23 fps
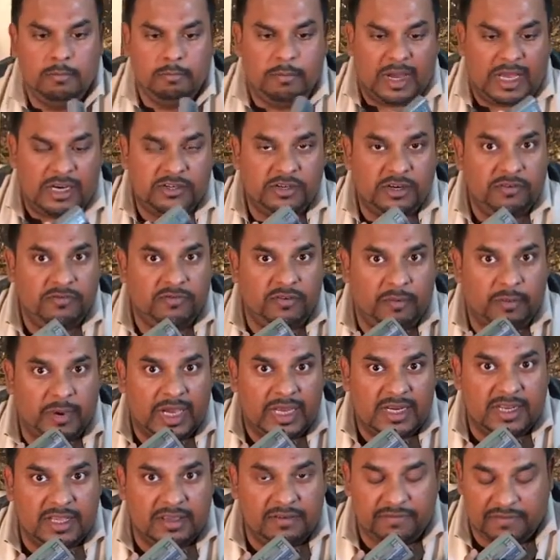battery for my
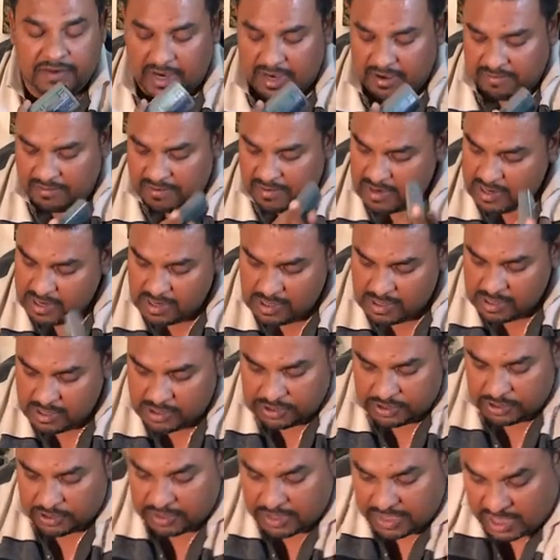D5.
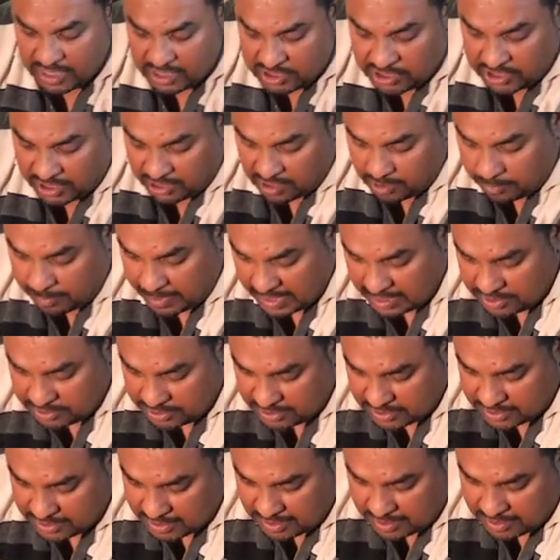So you can't check your
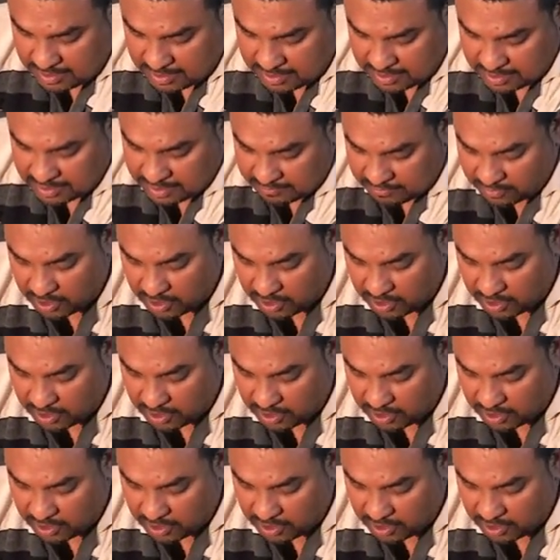batteries in, they've